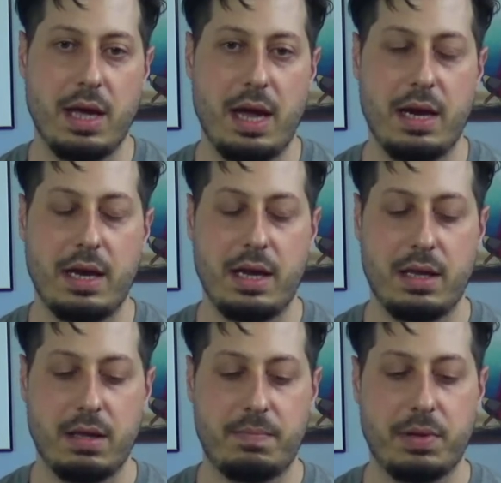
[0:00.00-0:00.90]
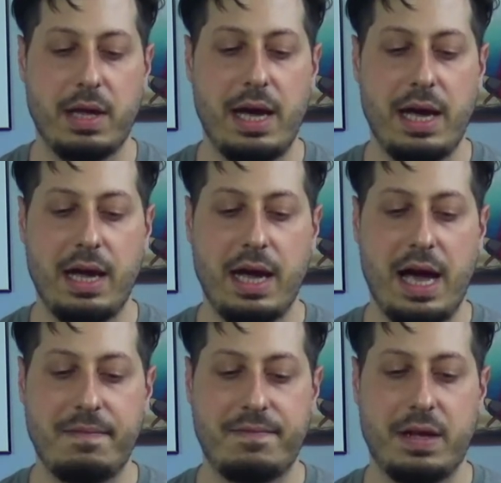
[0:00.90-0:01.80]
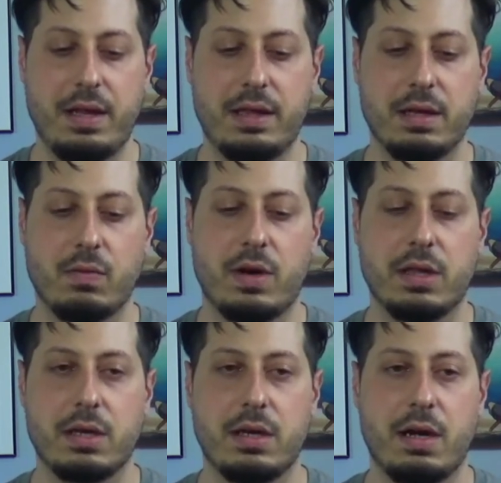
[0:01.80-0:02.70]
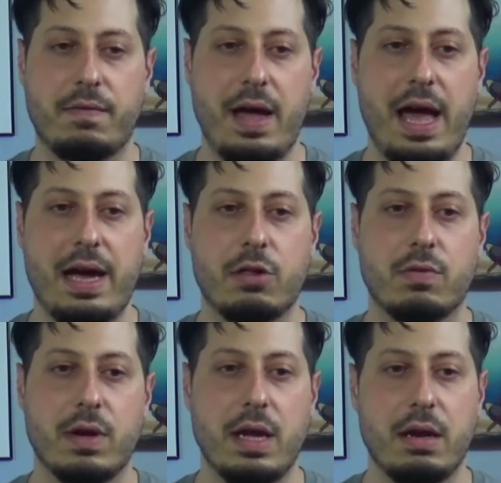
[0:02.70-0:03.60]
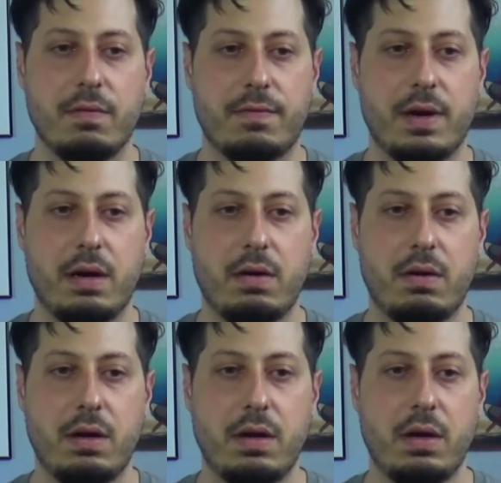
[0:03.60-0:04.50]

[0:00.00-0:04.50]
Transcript: And in the play, I felt like there wasn't enough extra info